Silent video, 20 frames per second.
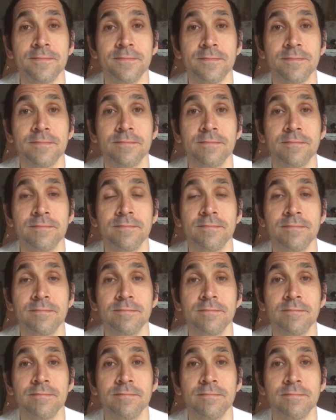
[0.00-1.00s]

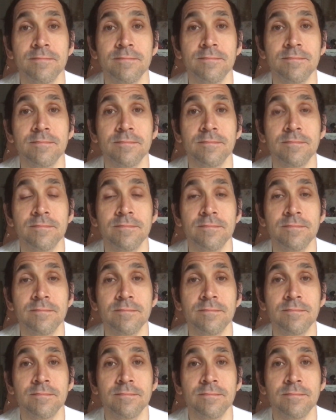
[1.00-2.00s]

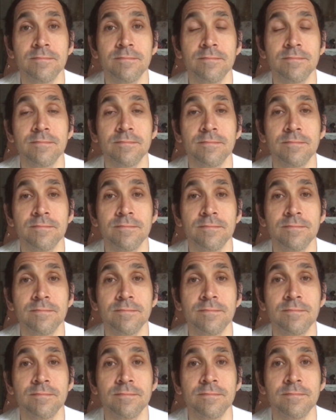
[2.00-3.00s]

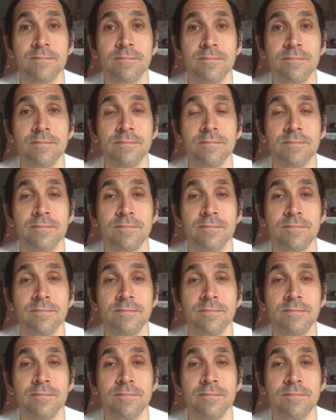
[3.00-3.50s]
Nobody speaks.